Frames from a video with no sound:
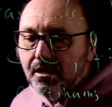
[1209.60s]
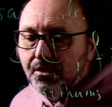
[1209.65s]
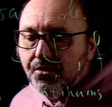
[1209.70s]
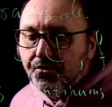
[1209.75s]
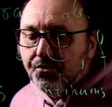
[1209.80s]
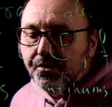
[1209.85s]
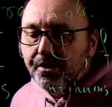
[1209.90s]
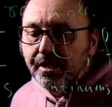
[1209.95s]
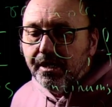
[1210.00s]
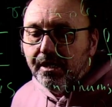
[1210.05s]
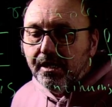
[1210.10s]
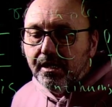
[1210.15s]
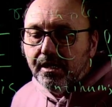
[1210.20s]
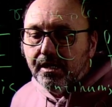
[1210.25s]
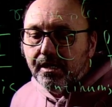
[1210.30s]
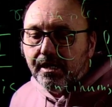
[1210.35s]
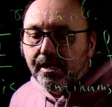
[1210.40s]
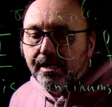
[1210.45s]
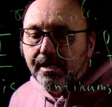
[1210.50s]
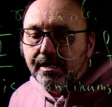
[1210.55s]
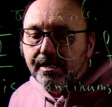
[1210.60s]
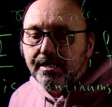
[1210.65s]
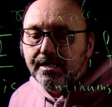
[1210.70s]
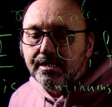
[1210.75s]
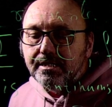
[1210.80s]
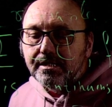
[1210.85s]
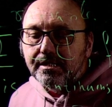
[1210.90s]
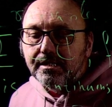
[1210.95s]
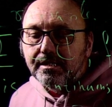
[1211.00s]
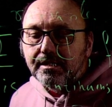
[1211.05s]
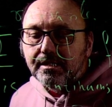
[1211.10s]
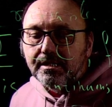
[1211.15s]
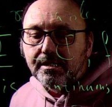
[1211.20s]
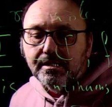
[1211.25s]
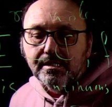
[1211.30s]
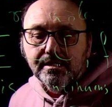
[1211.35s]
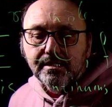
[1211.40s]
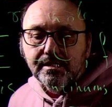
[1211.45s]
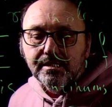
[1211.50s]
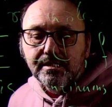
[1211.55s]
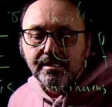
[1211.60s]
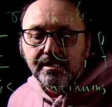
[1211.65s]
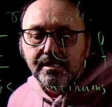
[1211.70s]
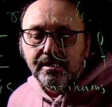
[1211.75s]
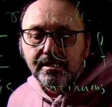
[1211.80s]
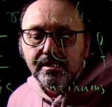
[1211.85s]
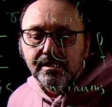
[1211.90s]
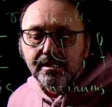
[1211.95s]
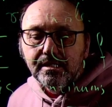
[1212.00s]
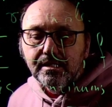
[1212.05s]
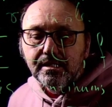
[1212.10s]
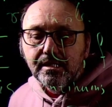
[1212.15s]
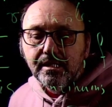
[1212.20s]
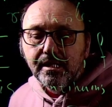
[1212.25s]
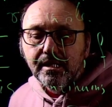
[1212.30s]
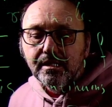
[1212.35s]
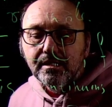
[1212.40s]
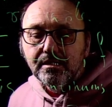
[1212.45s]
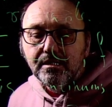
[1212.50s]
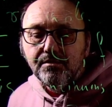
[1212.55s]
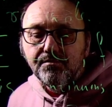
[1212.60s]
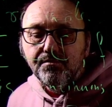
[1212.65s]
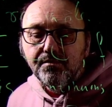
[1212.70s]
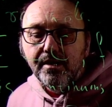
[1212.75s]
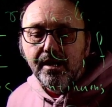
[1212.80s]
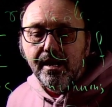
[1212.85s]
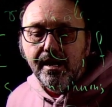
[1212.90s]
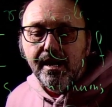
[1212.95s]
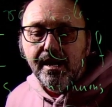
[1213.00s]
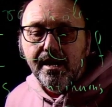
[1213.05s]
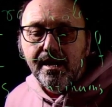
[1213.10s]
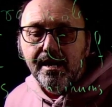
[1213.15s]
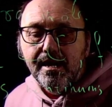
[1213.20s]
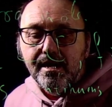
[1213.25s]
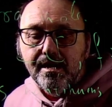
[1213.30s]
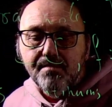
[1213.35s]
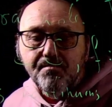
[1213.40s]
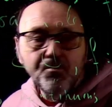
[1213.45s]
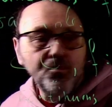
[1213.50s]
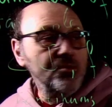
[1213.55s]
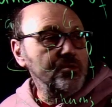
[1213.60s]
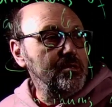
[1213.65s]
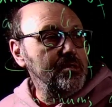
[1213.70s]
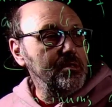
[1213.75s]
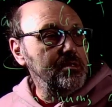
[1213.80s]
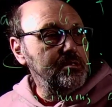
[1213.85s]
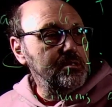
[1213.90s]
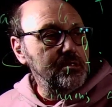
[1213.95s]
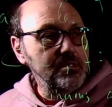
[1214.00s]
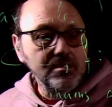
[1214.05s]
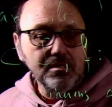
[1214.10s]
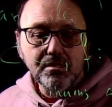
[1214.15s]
the condition z negative a modulus